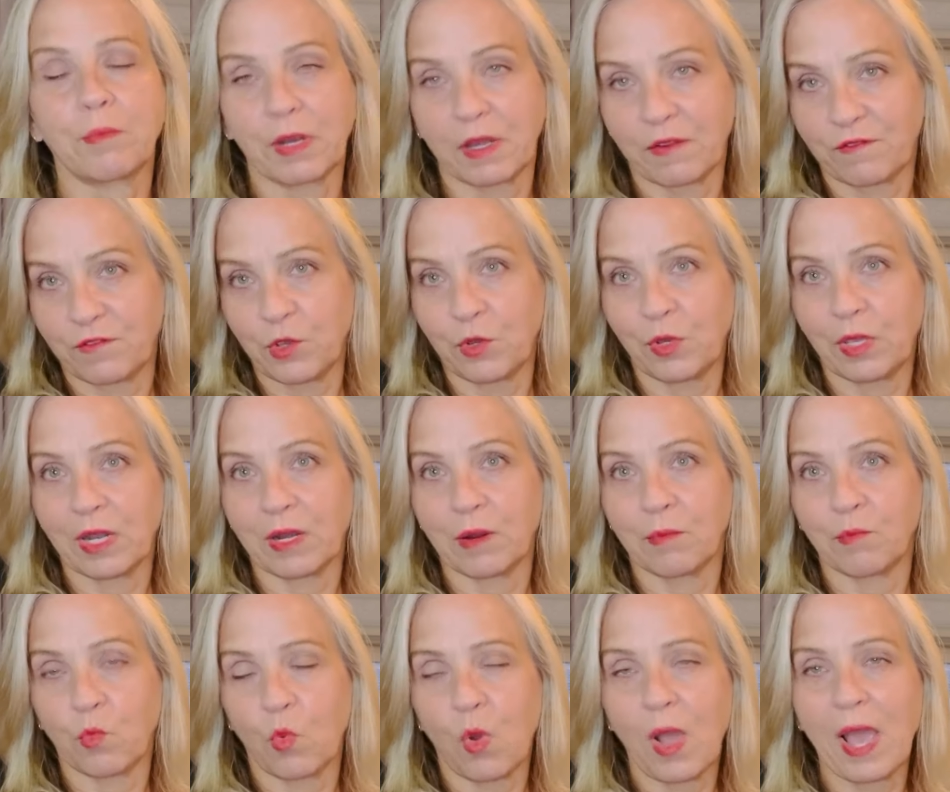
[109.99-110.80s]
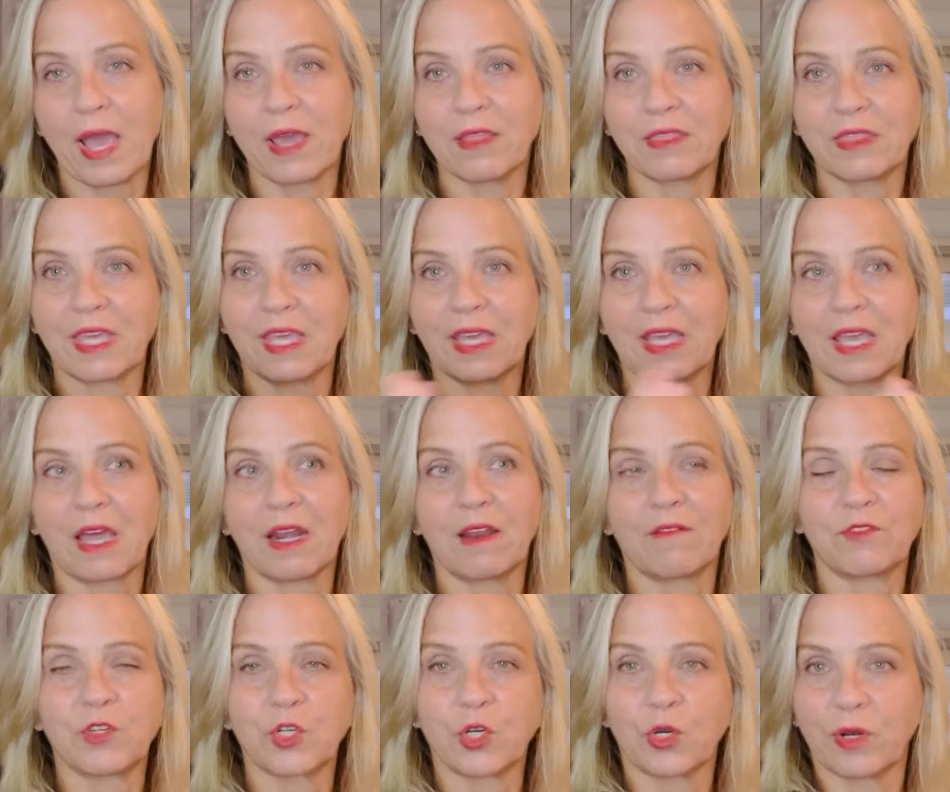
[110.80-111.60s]
but if you get them wet, they kind
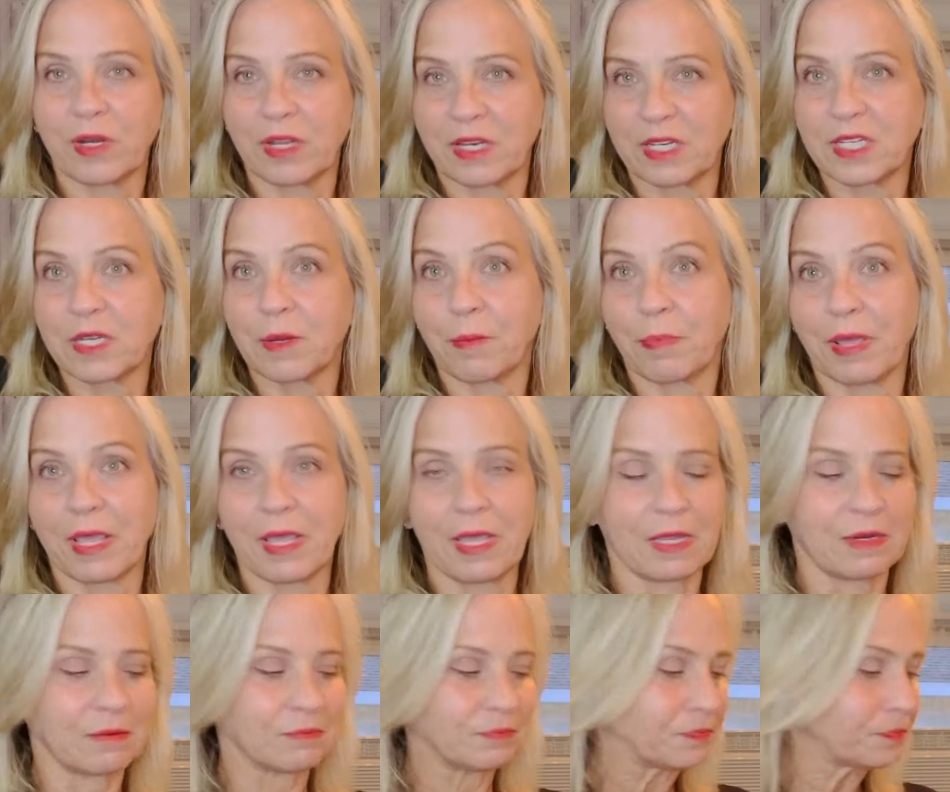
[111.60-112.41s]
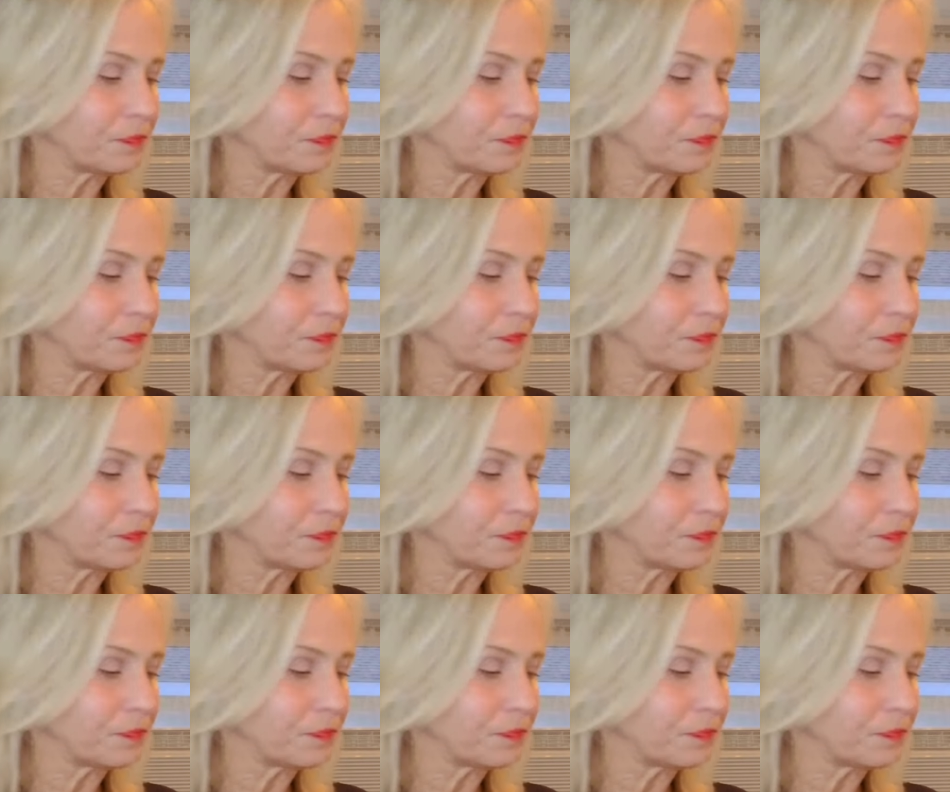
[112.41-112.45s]
of turn into paint.